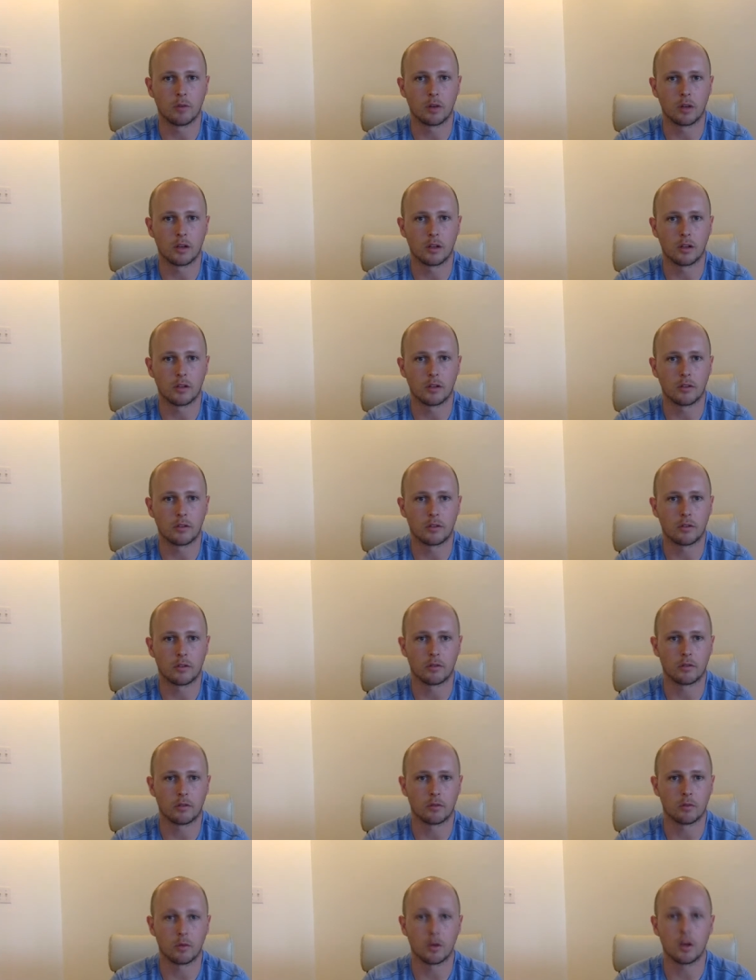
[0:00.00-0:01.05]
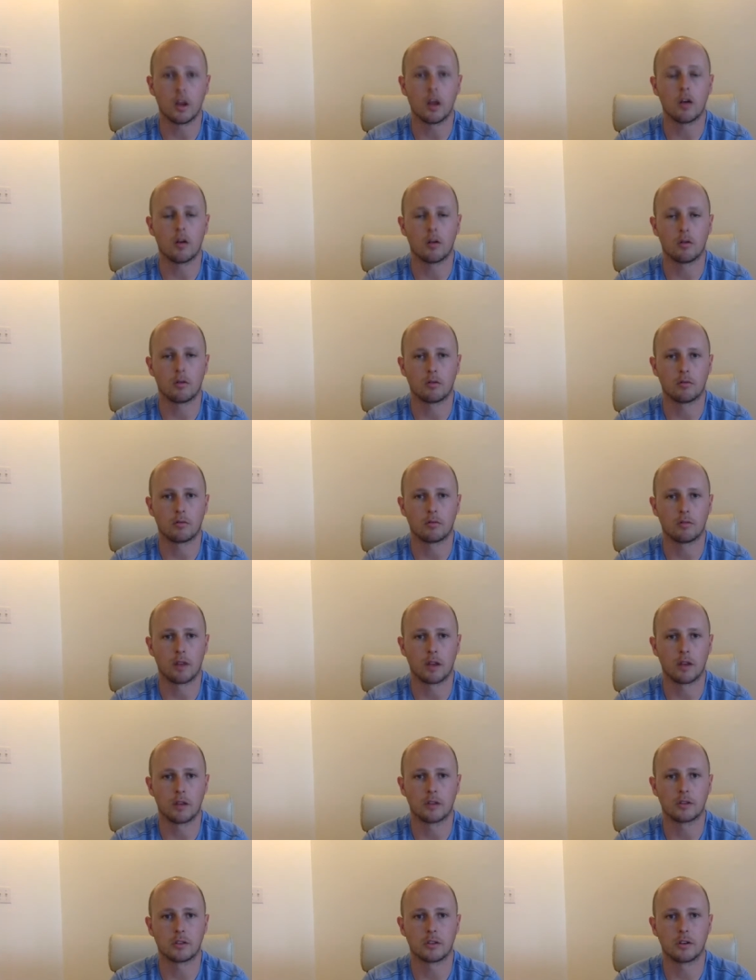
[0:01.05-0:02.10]
what it is we know,
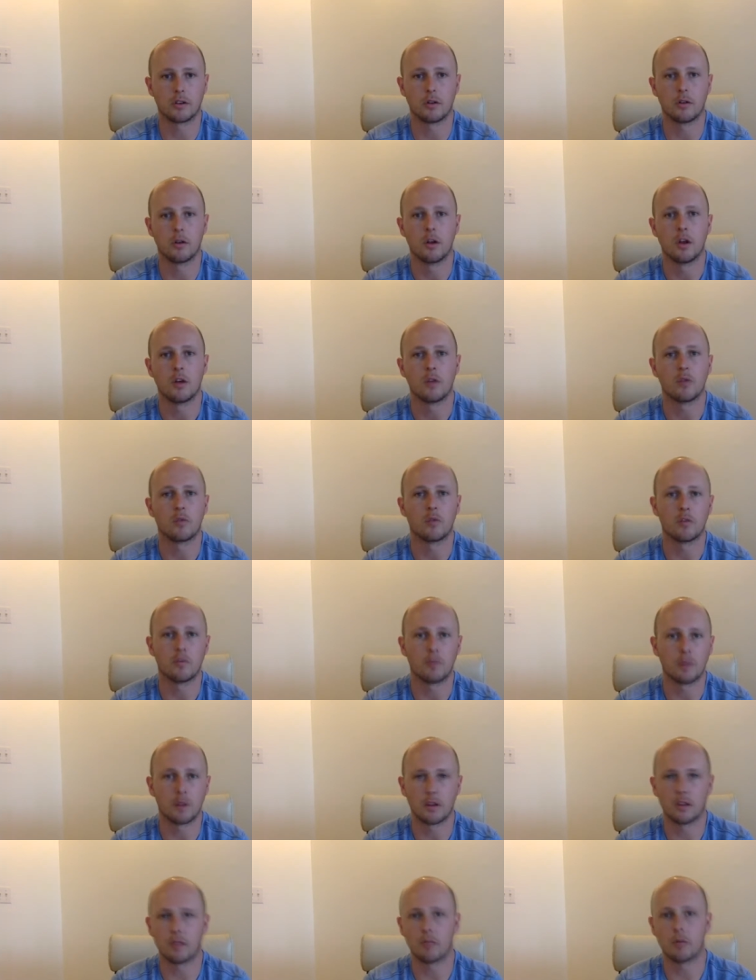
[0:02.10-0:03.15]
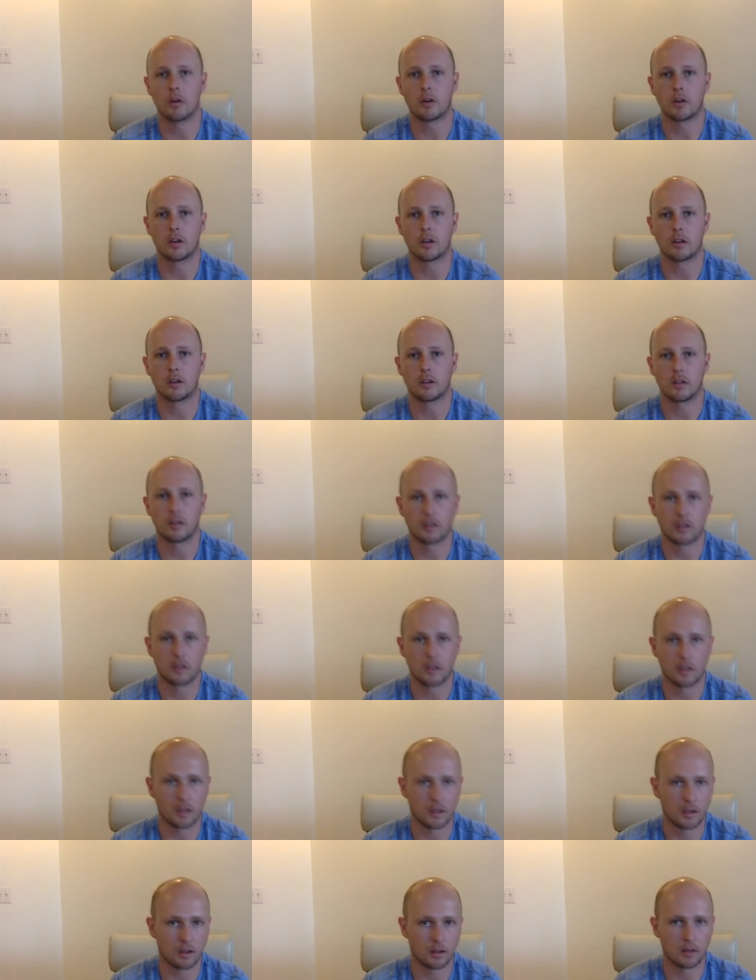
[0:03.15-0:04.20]
right? So we've been on the market.
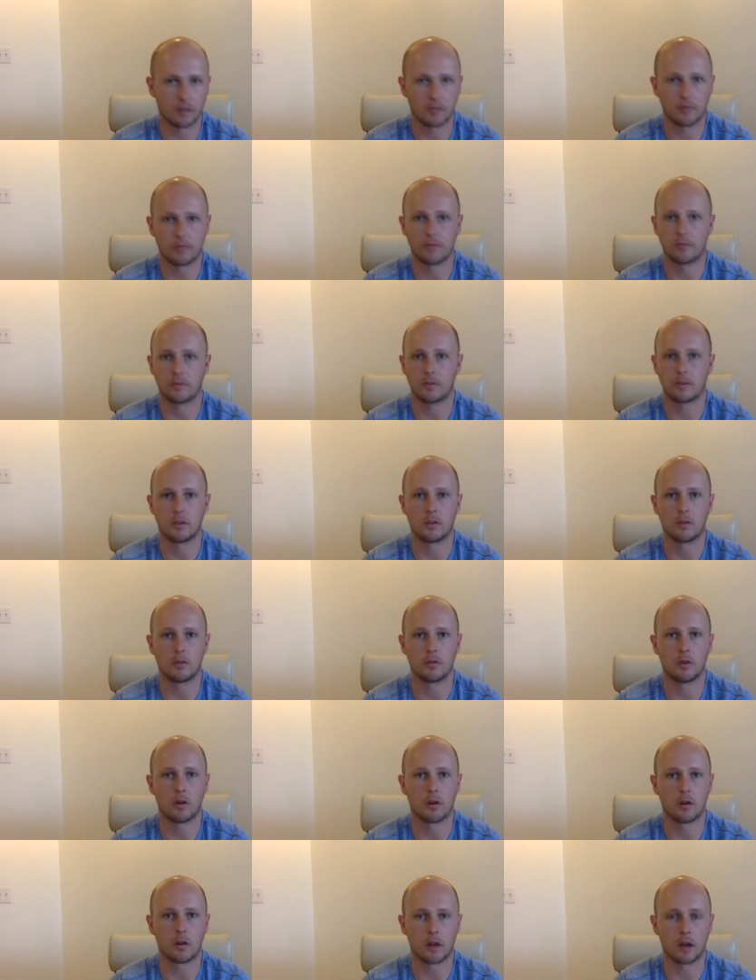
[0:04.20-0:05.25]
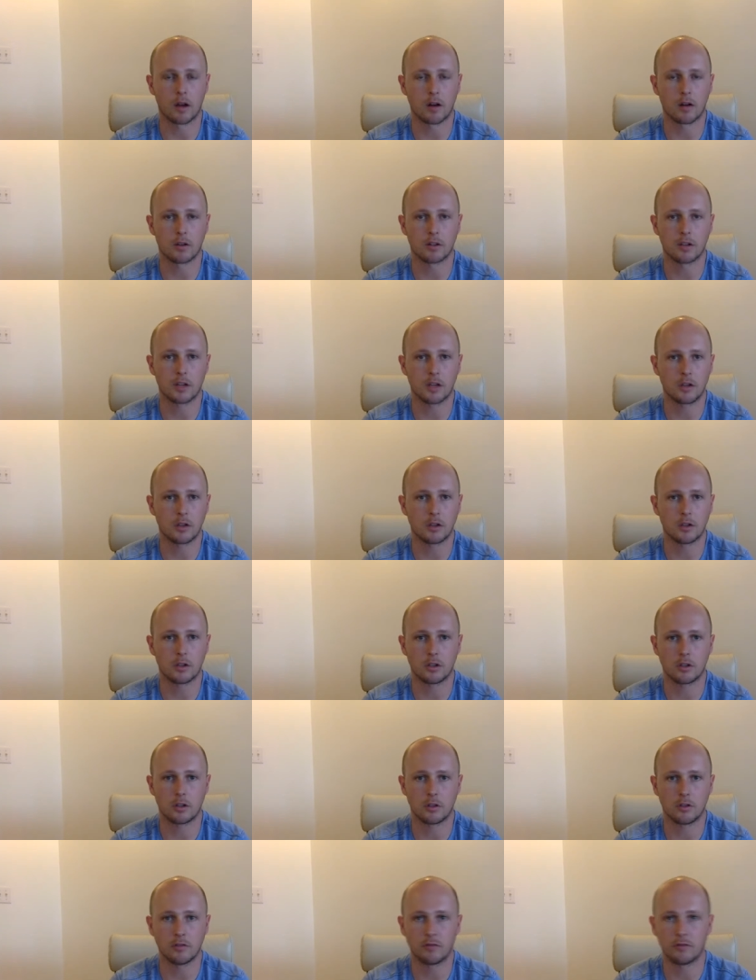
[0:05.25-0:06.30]
And if you are at our stage,
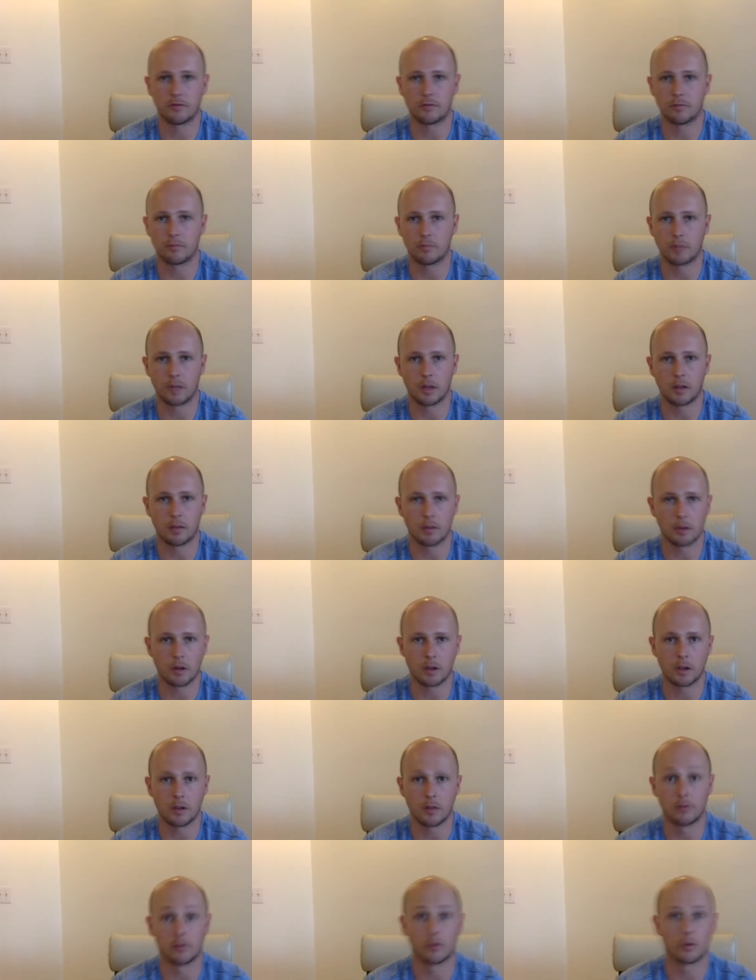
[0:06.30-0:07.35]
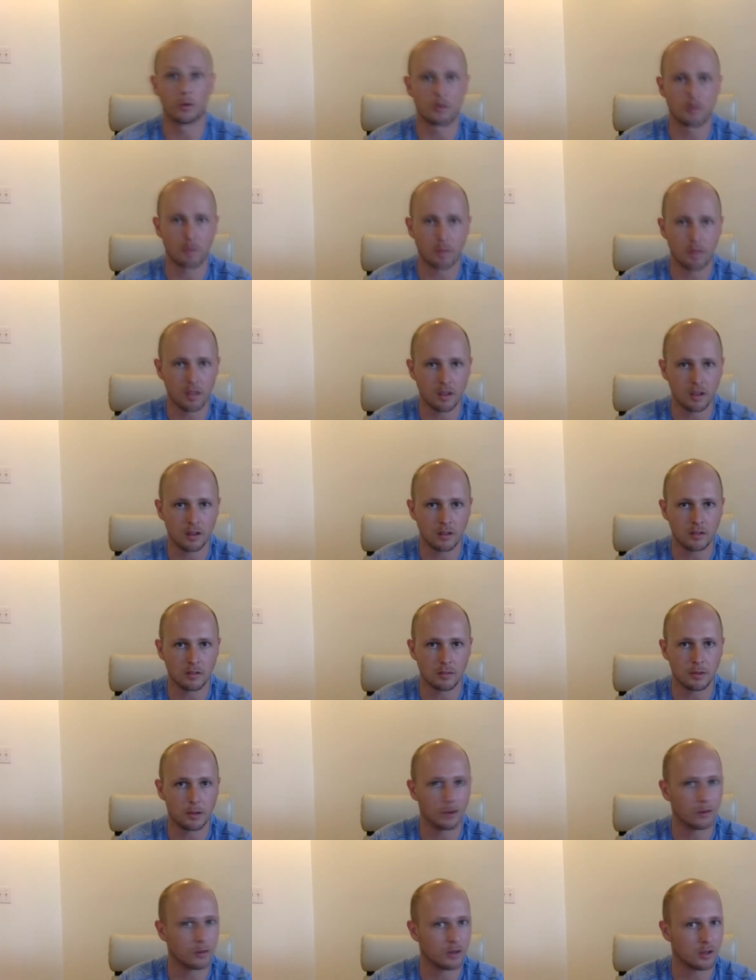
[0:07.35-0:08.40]
you've been on the market, you've learned things
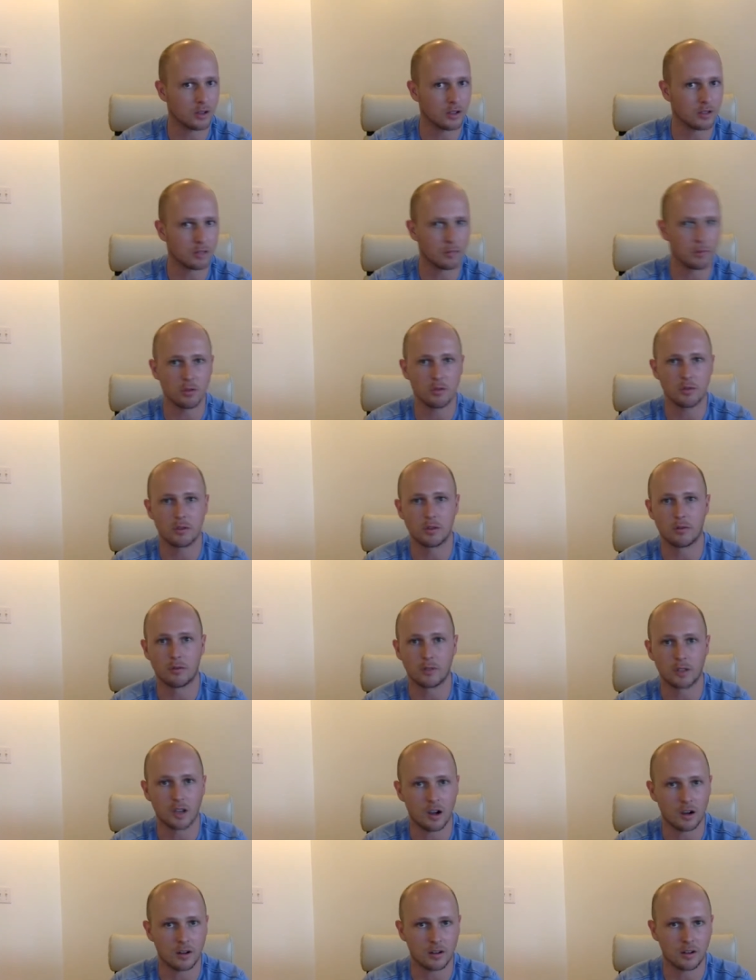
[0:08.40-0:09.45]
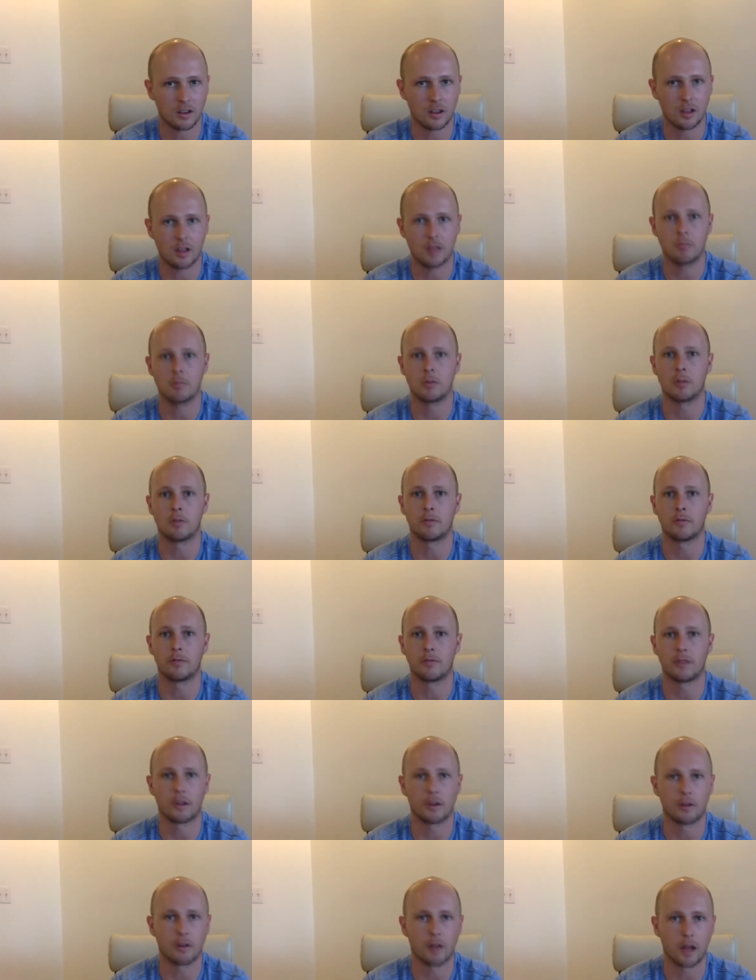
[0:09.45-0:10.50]
about your customers, you've talked to them, you've
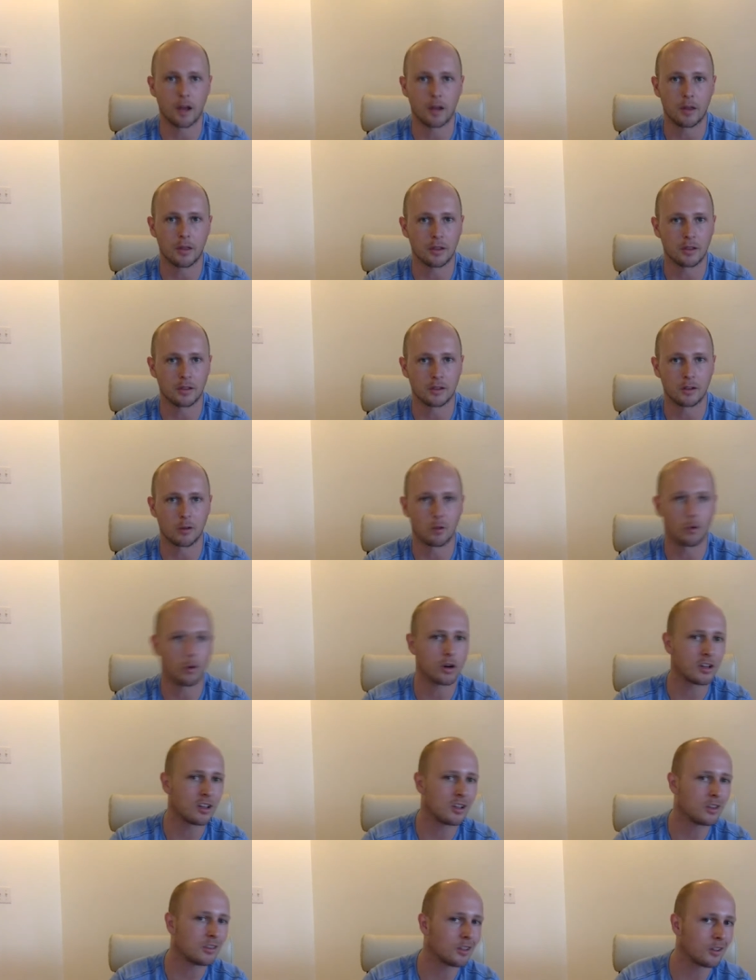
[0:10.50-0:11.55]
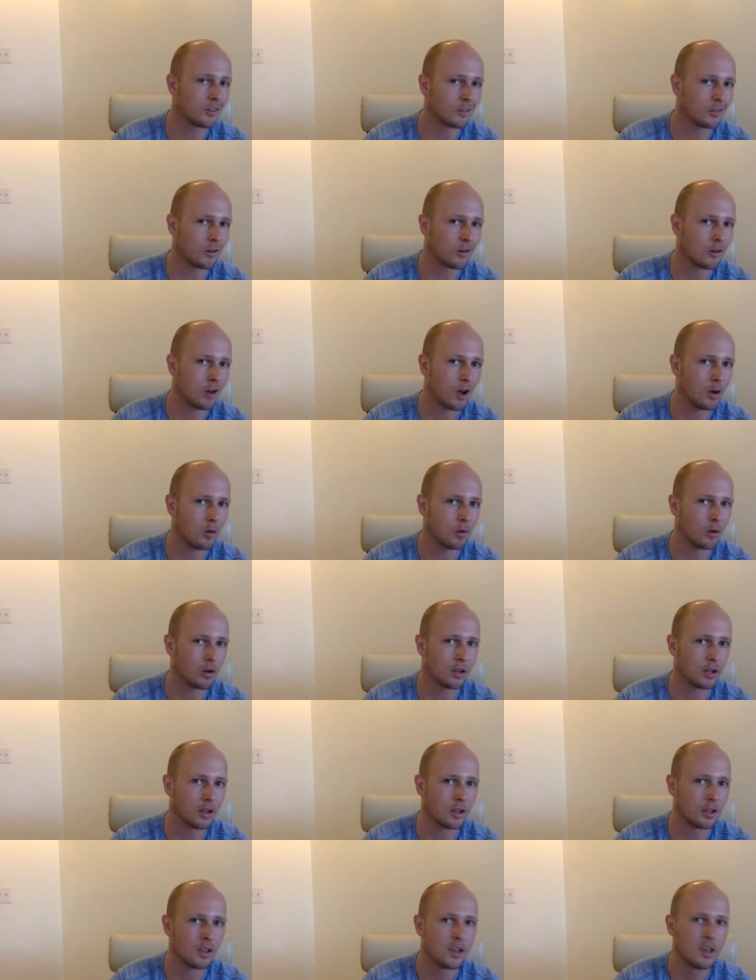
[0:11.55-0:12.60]
figured out things that are working, things that are not
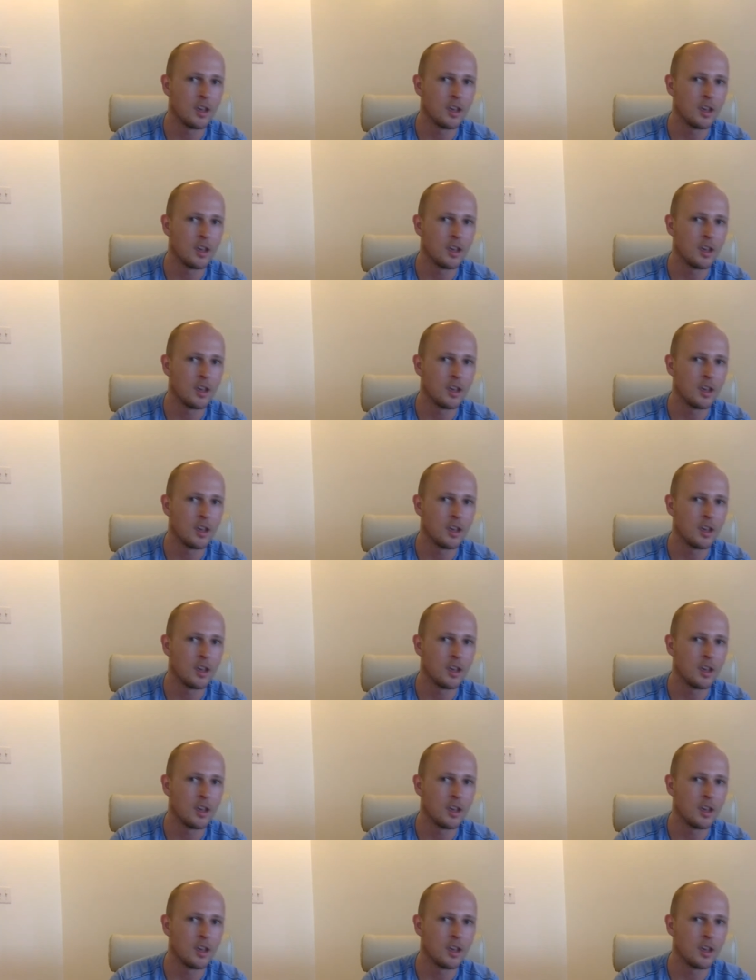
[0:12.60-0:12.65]
working,